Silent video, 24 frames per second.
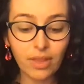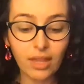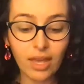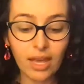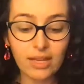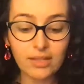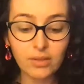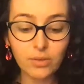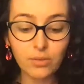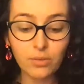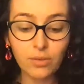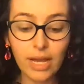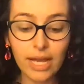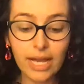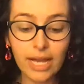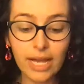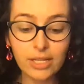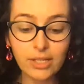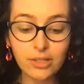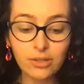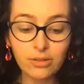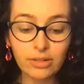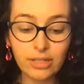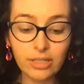as a way
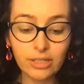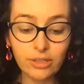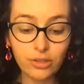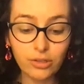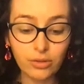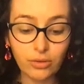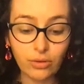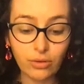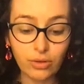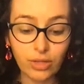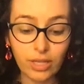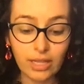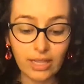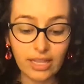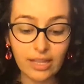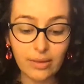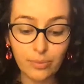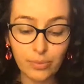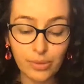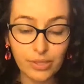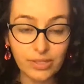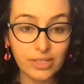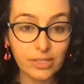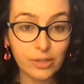to ensure that their
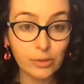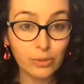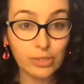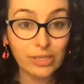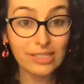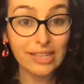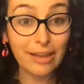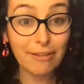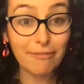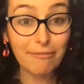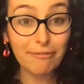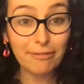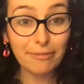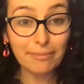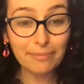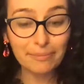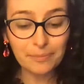business was safe.